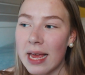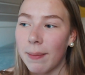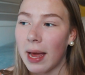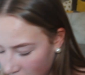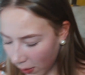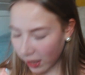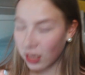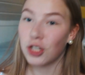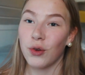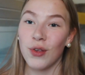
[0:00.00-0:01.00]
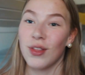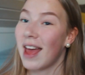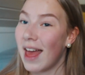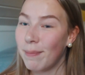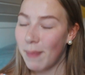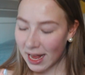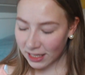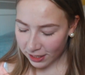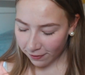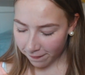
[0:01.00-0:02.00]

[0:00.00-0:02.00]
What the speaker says: eBay. So I can show you the headbands